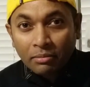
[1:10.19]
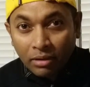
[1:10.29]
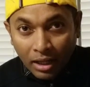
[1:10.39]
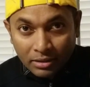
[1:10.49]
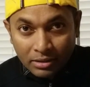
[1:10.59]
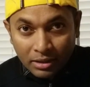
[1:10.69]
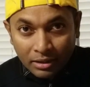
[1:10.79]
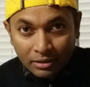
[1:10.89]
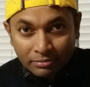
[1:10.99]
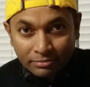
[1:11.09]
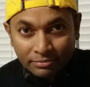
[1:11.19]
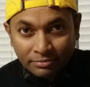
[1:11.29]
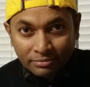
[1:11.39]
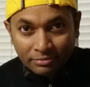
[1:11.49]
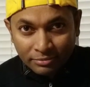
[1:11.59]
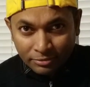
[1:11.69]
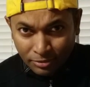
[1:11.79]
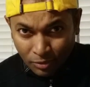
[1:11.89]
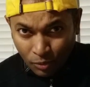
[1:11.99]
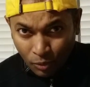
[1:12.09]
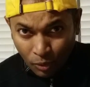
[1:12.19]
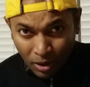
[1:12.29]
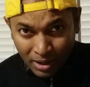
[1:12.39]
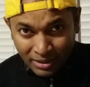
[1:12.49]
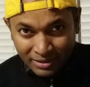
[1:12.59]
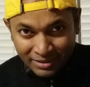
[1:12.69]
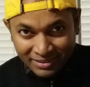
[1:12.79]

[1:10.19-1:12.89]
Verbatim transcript: plastic. What?